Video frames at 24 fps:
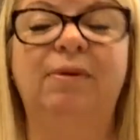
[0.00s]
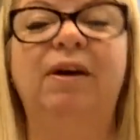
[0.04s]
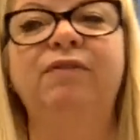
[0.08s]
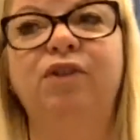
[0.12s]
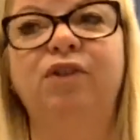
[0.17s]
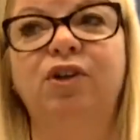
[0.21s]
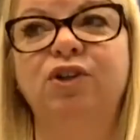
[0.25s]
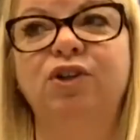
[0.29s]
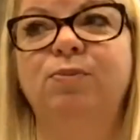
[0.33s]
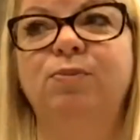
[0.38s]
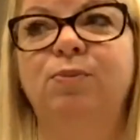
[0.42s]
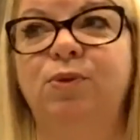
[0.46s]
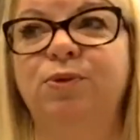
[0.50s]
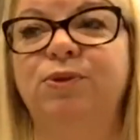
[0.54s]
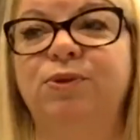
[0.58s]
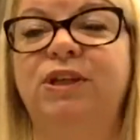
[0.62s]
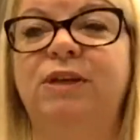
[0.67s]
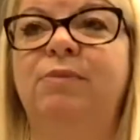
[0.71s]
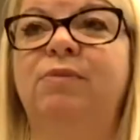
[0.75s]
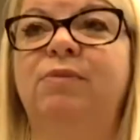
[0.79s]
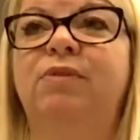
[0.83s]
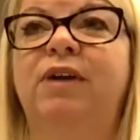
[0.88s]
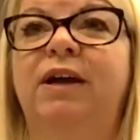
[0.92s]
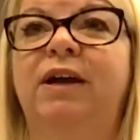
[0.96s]
I've got a small
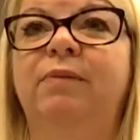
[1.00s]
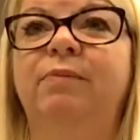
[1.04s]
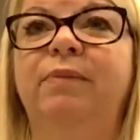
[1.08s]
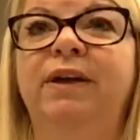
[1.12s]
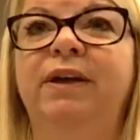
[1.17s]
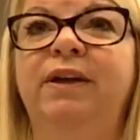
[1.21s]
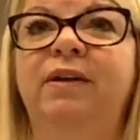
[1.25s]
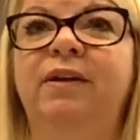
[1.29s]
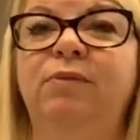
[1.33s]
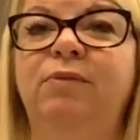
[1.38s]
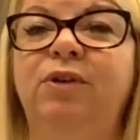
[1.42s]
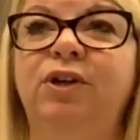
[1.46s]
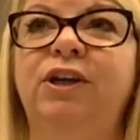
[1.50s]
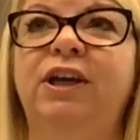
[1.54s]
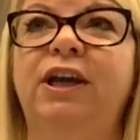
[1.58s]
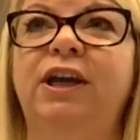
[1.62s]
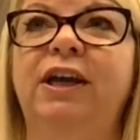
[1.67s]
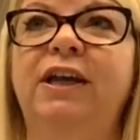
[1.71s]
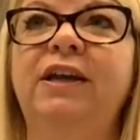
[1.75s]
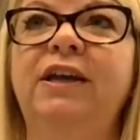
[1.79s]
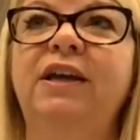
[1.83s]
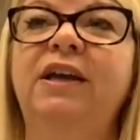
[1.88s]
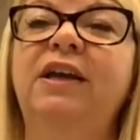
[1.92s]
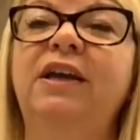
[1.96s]
team around me, I'm
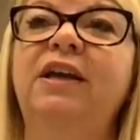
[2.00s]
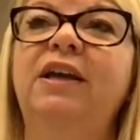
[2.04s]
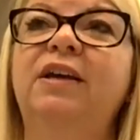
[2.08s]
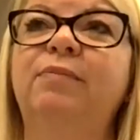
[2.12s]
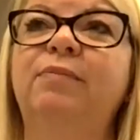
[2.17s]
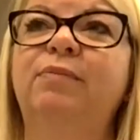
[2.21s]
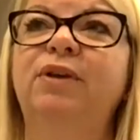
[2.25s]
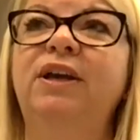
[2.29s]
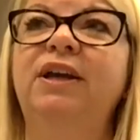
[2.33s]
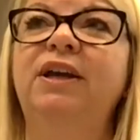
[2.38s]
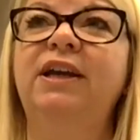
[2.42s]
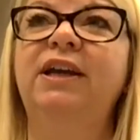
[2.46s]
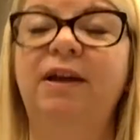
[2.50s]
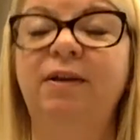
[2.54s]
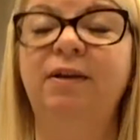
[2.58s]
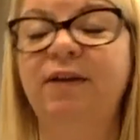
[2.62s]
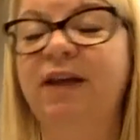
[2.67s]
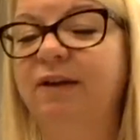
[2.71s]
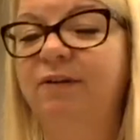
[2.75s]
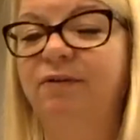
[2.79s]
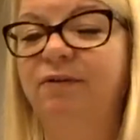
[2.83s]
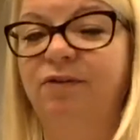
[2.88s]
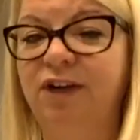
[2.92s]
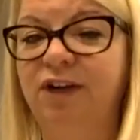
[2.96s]
lucky, but it can
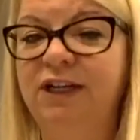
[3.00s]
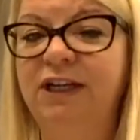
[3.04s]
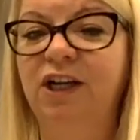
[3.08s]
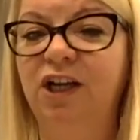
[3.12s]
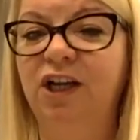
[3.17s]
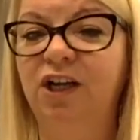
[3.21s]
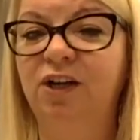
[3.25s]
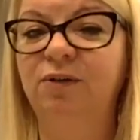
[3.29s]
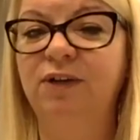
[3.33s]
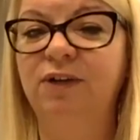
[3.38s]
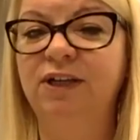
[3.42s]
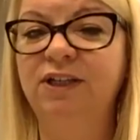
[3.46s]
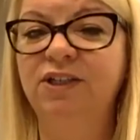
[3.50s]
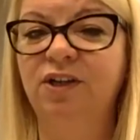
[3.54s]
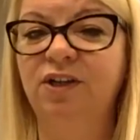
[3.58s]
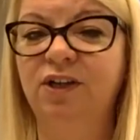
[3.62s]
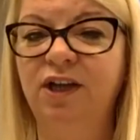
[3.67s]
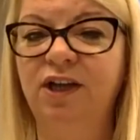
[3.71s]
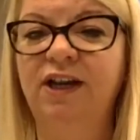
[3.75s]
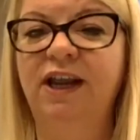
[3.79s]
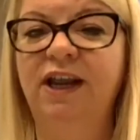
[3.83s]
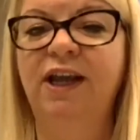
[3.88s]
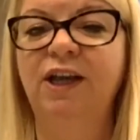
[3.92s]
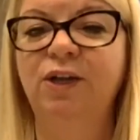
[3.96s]
get really lonely. So
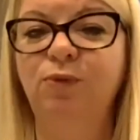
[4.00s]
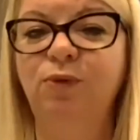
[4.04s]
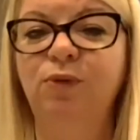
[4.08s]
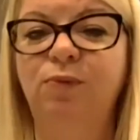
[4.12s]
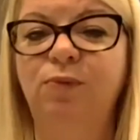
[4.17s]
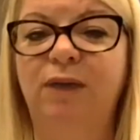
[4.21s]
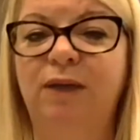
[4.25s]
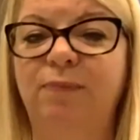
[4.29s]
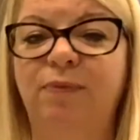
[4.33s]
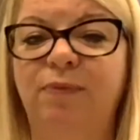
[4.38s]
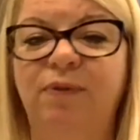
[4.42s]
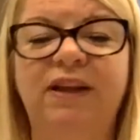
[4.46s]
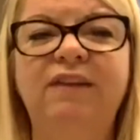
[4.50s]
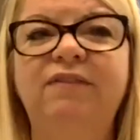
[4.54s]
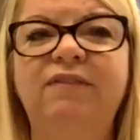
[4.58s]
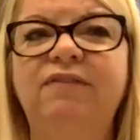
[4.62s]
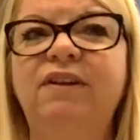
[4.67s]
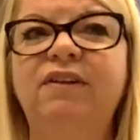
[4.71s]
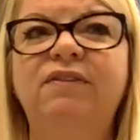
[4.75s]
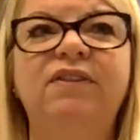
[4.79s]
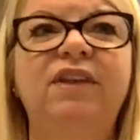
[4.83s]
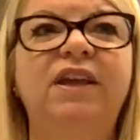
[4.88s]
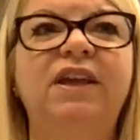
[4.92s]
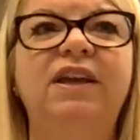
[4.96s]
connect with people, even
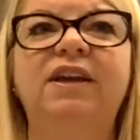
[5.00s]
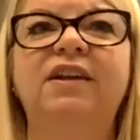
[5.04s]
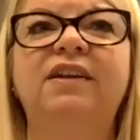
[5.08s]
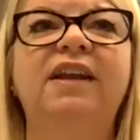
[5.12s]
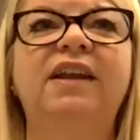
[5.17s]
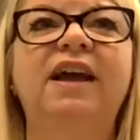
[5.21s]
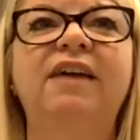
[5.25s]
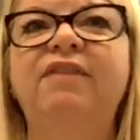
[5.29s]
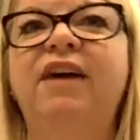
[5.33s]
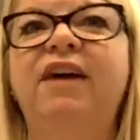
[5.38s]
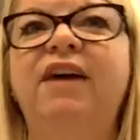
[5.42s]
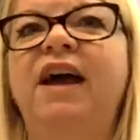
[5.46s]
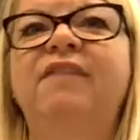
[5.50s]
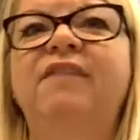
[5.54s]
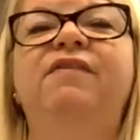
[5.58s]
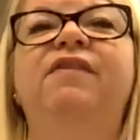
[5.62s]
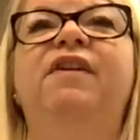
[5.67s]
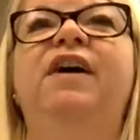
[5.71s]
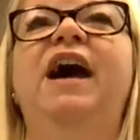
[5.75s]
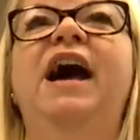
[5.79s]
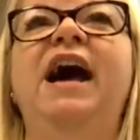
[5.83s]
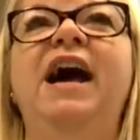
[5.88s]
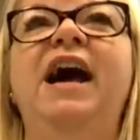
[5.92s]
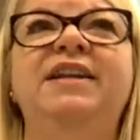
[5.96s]
if they can never ever
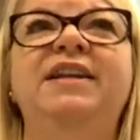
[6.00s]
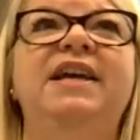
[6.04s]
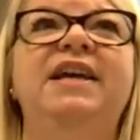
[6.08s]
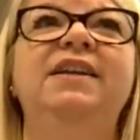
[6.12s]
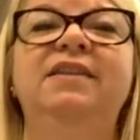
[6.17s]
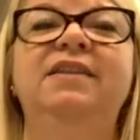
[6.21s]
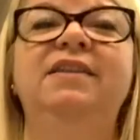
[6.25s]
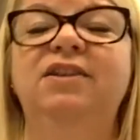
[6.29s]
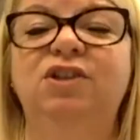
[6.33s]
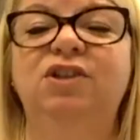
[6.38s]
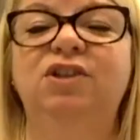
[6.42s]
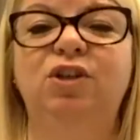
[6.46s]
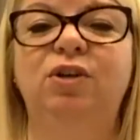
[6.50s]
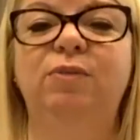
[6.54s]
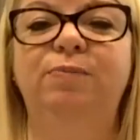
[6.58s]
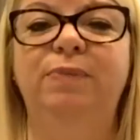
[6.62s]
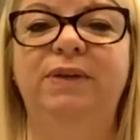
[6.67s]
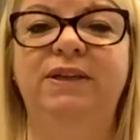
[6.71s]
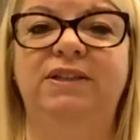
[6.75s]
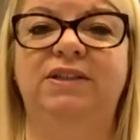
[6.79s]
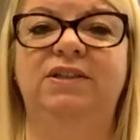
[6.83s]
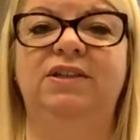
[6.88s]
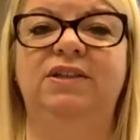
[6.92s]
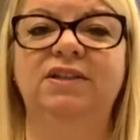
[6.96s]
add anything to your
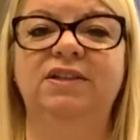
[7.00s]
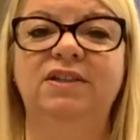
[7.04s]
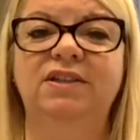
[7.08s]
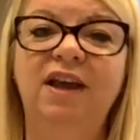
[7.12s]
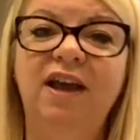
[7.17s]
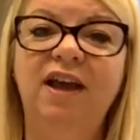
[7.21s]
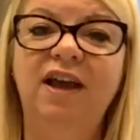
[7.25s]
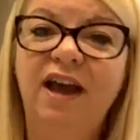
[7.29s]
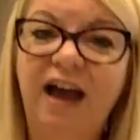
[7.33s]
business.